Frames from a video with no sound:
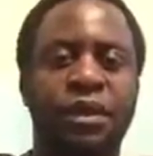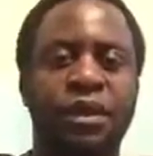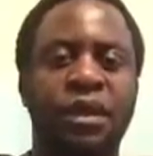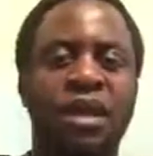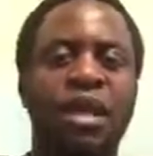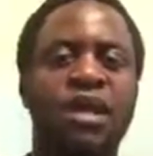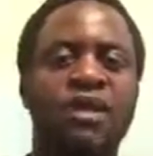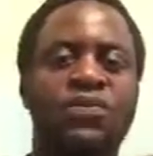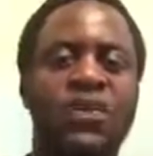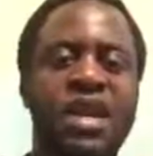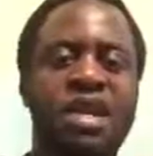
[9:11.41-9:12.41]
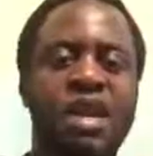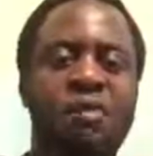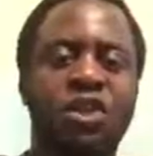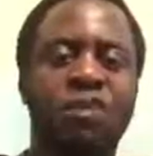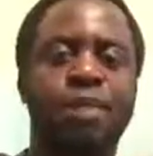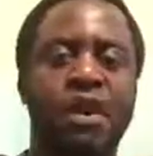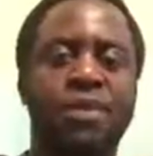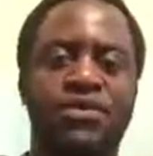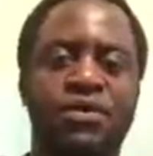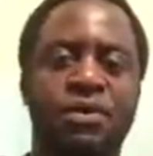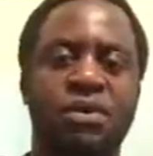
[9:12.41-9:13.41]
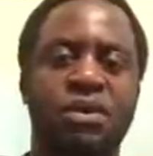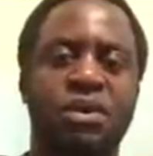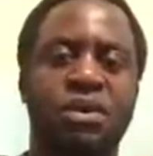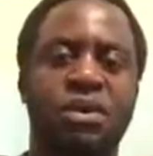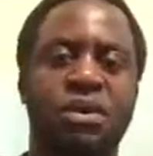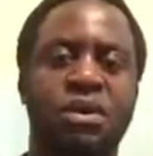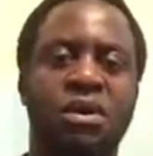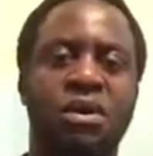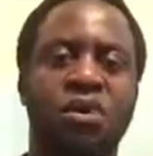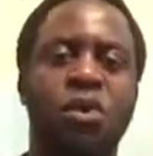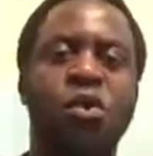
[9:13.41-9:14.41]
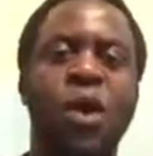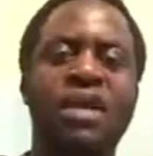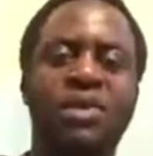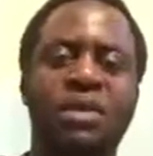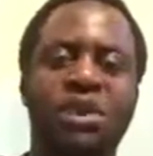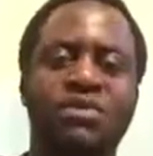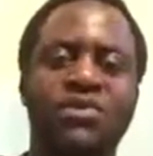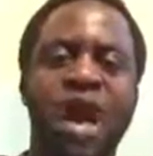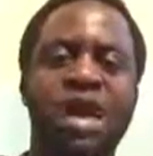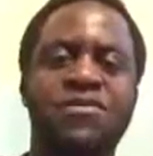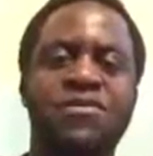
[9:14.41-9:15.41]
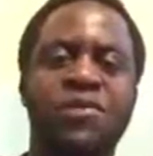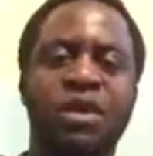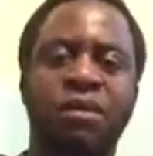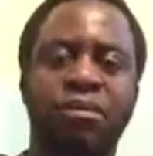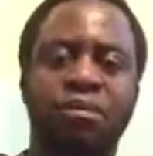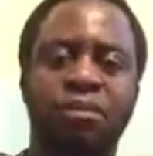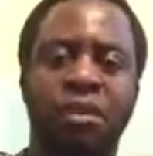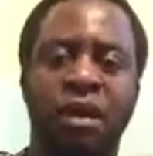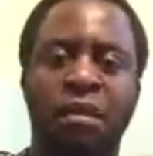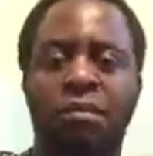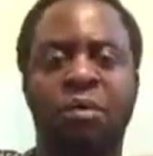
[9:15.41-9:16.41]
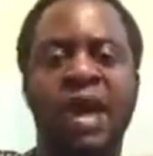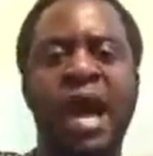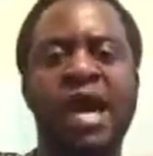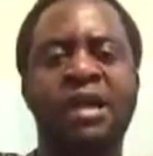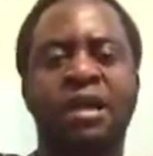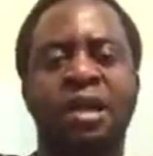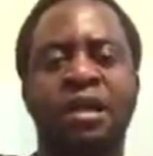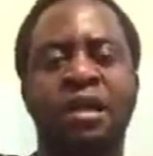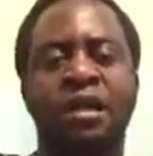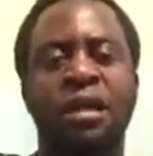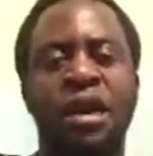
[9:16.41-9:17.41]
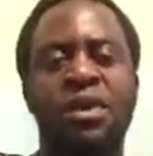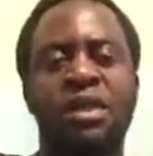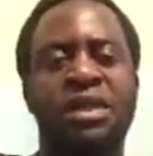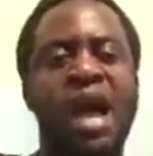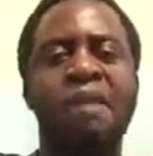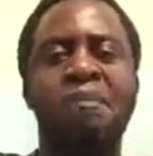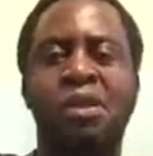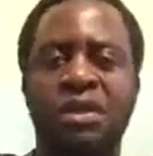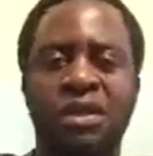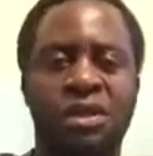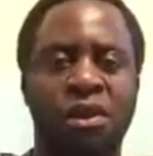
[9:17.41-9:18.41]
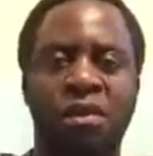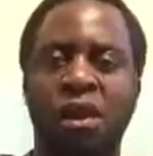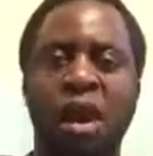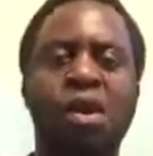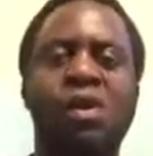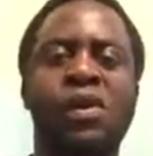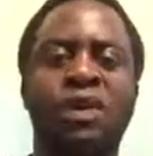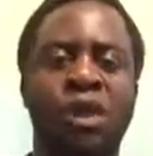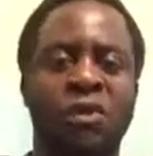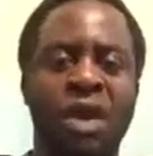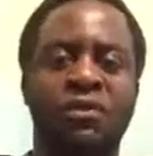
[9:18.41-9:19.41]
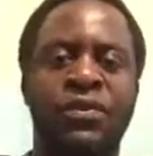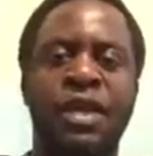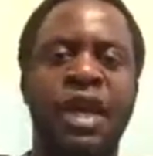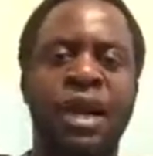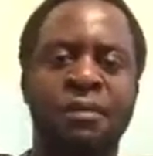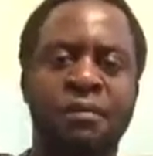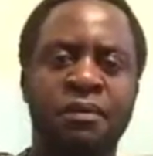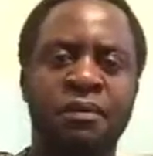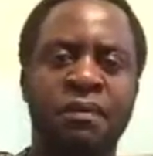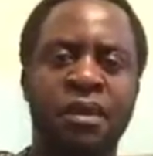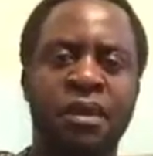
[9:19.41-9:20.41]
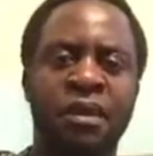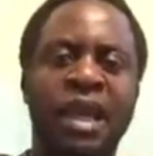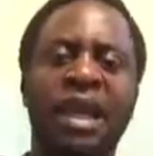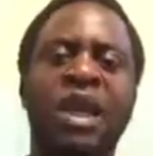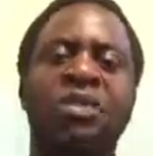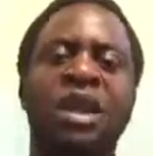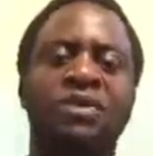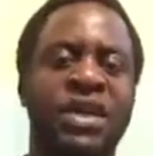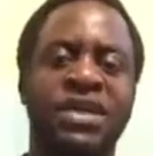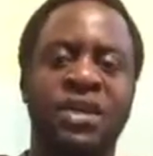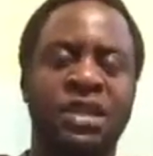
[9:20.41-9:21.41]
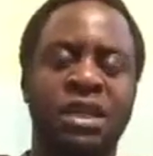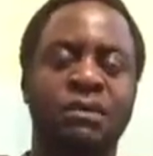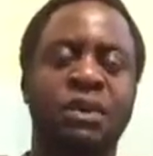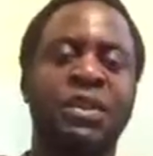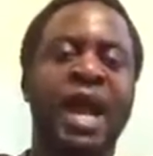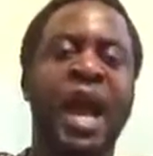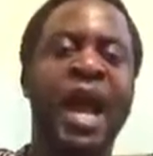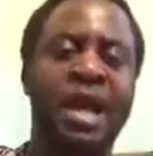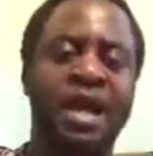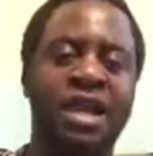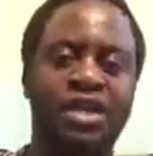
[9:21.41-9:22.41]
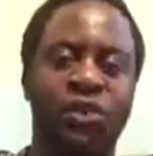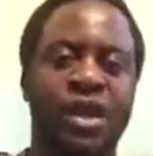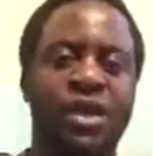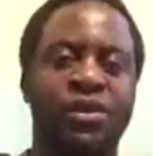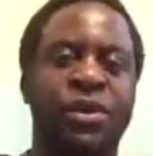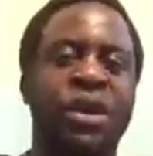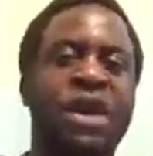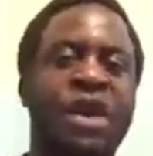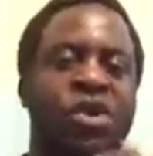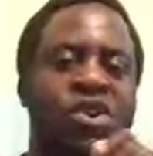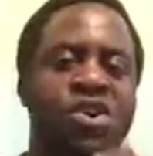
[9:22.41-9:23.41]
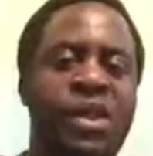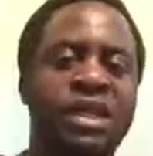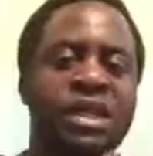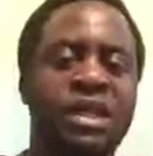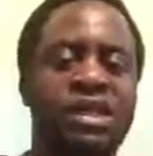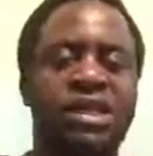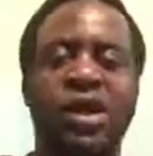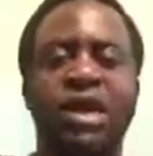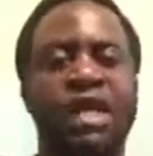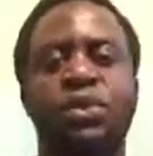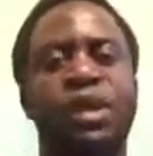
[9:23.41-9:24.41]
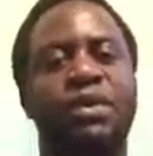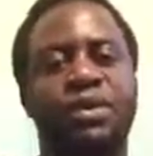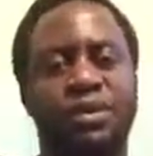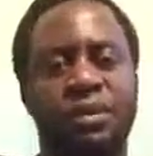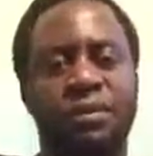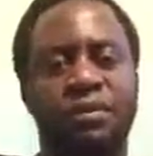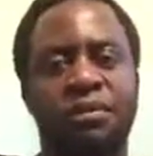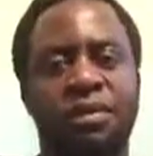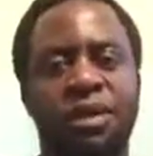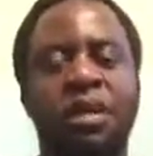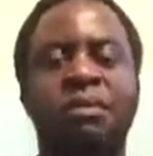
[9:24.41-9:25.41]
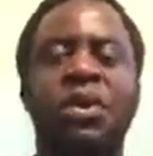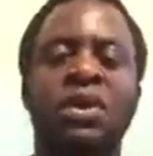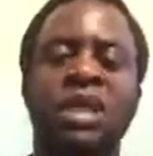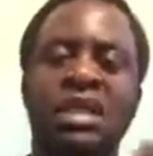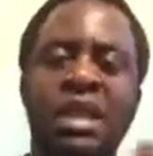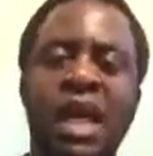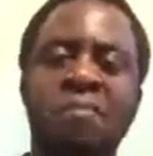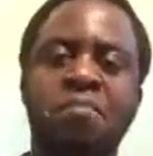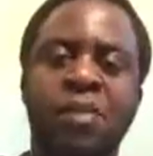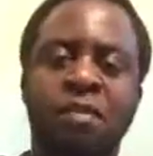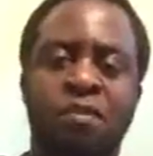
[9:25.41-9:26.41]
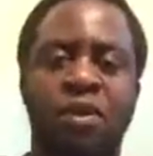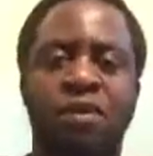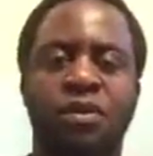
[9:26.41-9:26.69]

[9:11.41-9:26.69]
even the most powerful who want to survive on blood, diamonds or gold of Africa, they equally face a risk, because I can assure you, they will not enjoy that wealth. Because the same people,